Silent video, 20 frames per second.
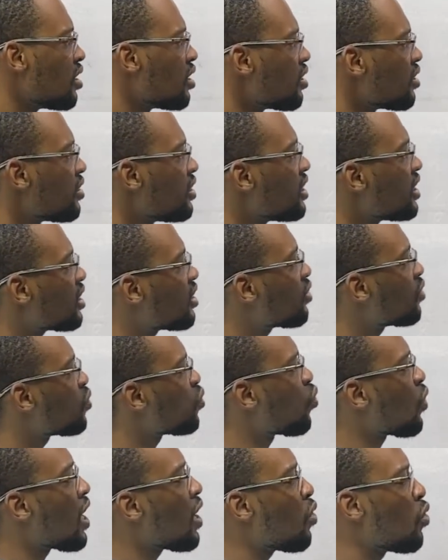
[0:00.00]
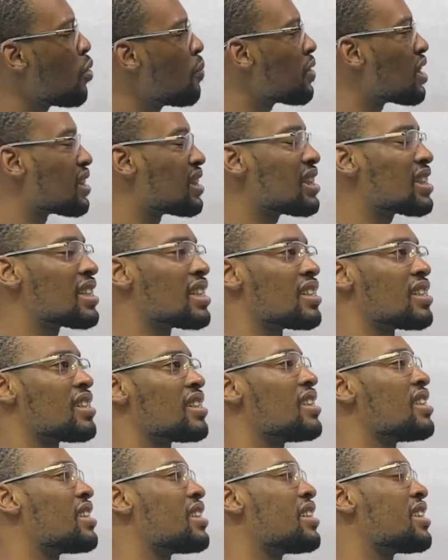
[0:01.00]
This 1 ohm resistance
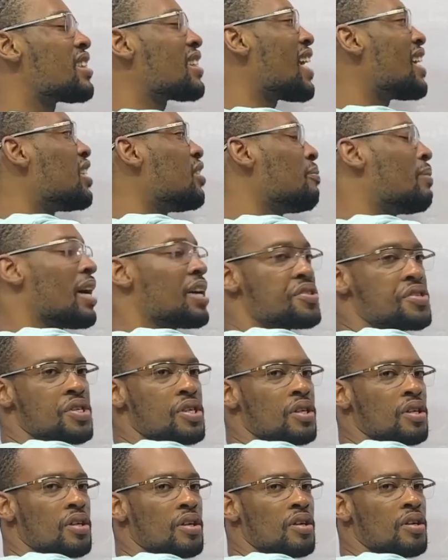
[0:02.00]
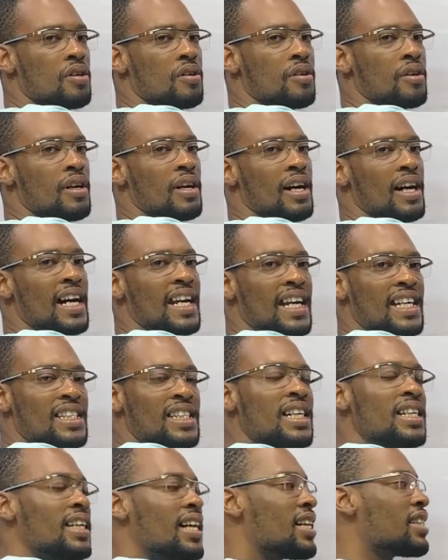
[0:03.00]
is inside the battery. And I
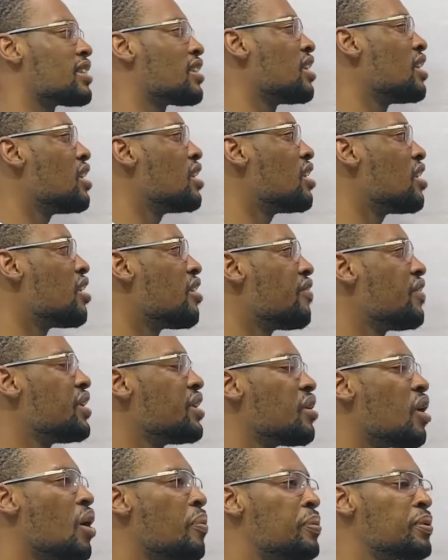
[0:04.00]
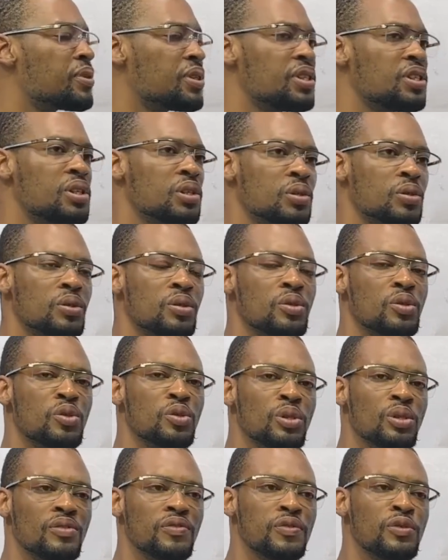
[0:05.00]
said that the opposition to
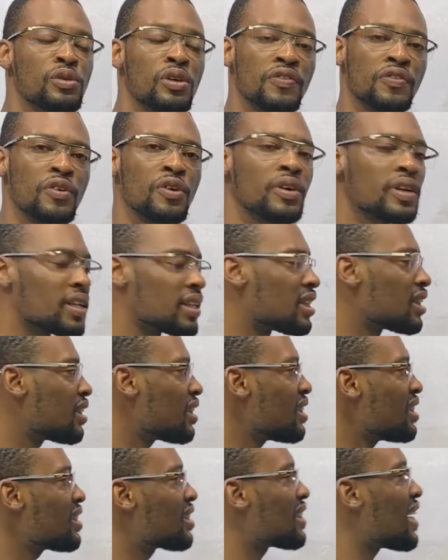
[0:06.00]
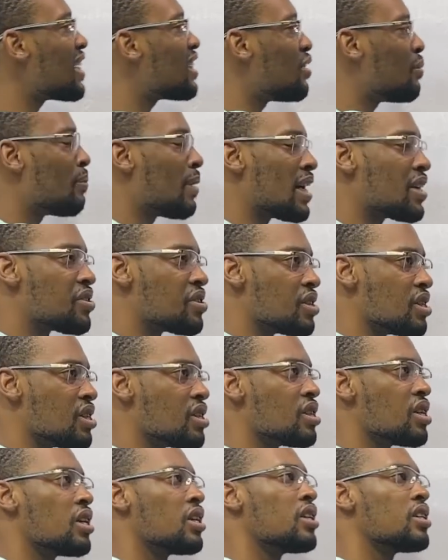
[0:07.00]
the flow of current inside the battery
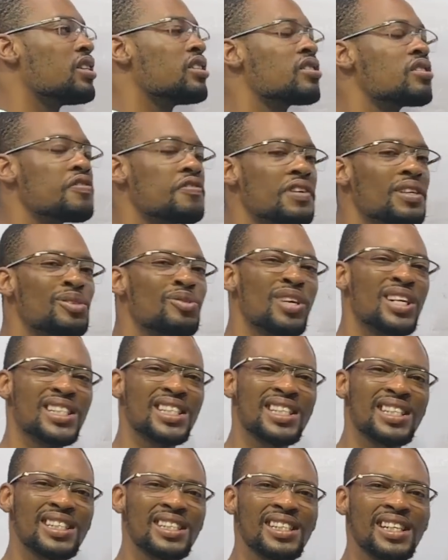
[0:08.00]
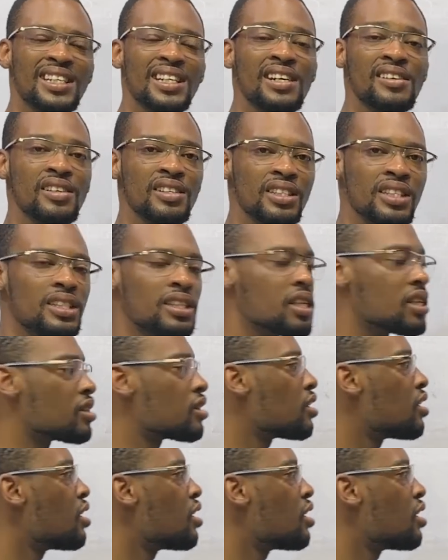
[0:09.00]
is referred to as internal resistance.